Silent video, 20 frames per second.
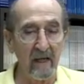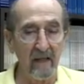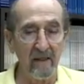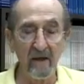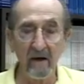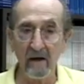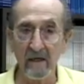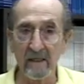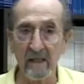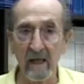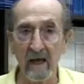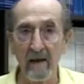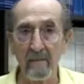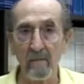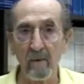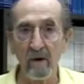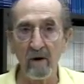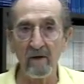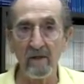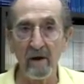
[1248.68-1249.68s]
There's a lot
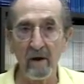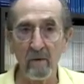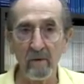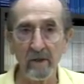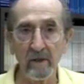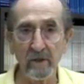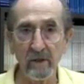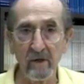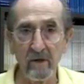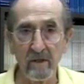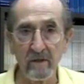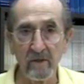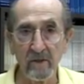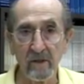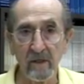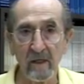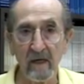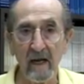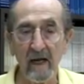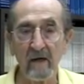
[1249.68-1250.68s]
more of their research
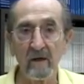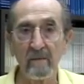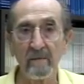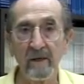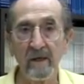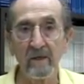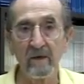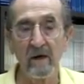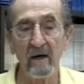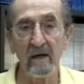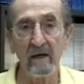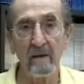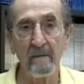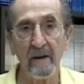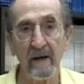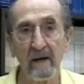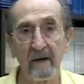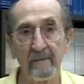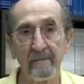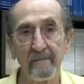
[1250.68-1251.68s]
that I could be talking
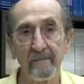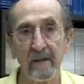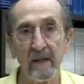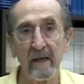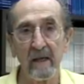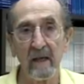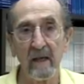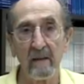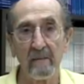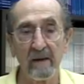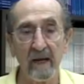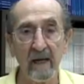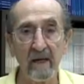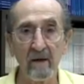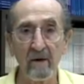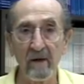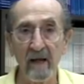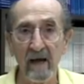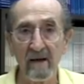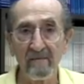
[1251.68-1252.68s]
about, but I
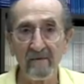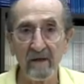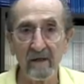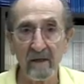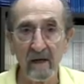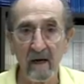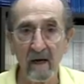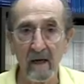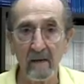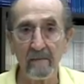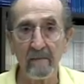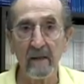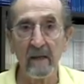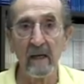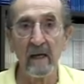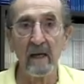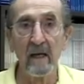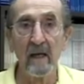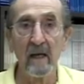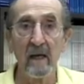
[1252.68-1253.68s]
don't have the time.
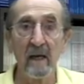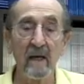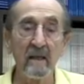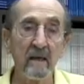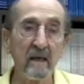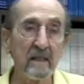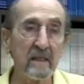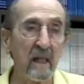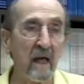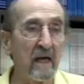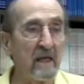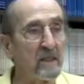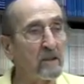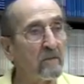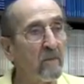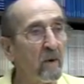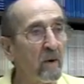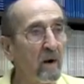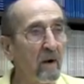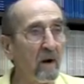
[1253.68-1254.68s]
And there's lots
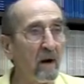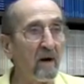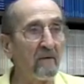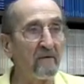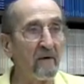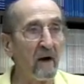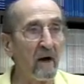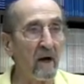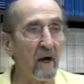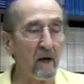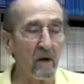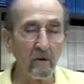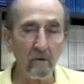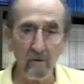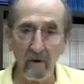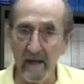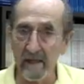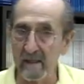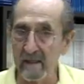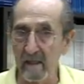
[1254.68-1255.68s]
more, a
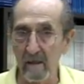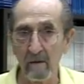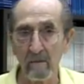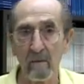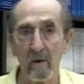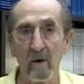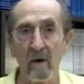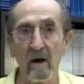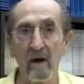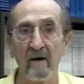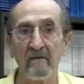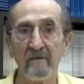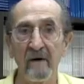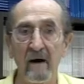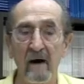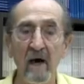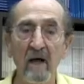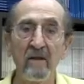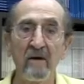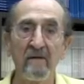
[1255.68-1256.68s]
great deal more of
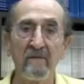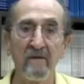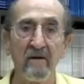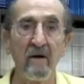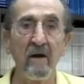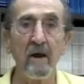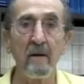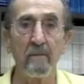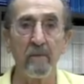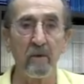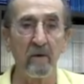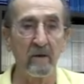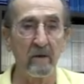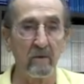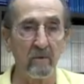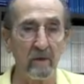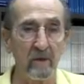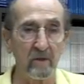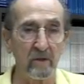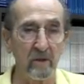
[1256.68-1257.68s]
other very
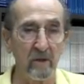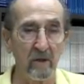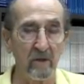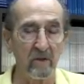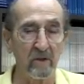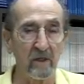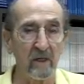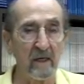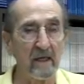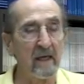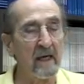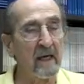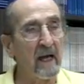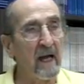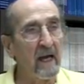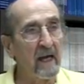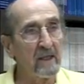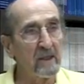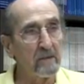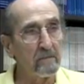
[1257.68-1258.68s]
important research,
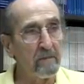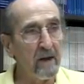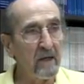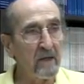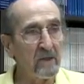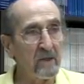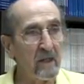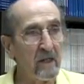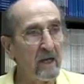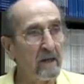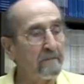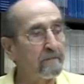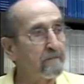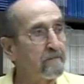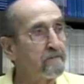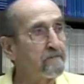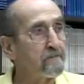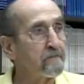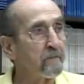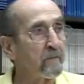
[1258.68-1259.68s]
especially
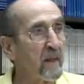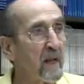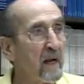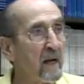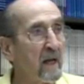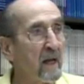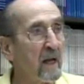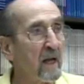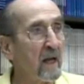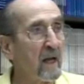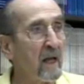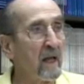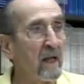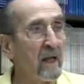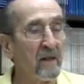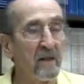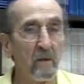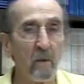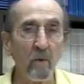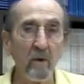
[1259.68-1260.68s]

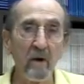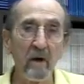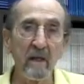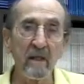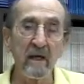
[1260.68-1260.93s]
the work